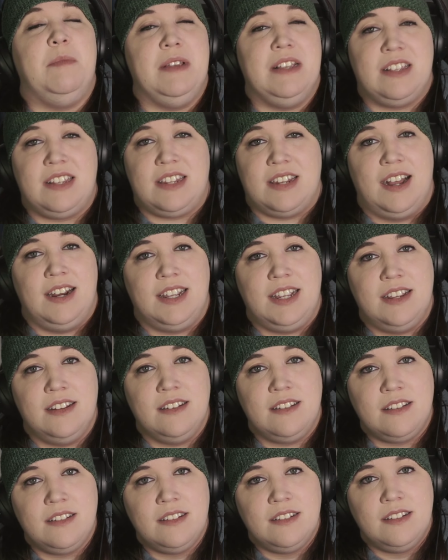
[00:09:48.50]
be
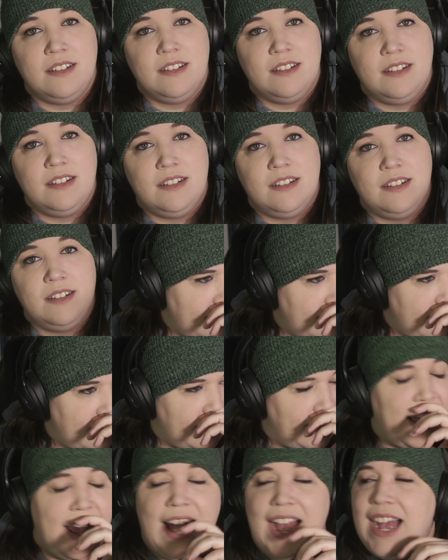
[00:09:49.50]
studied.
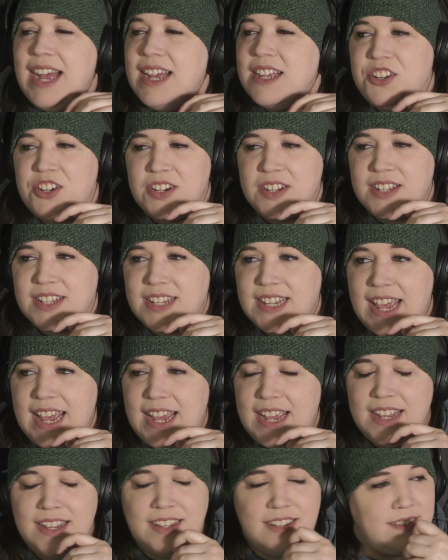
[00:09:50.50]
I just
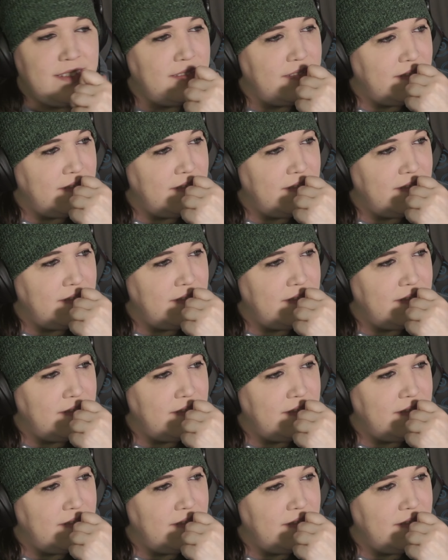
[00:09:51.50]
can't.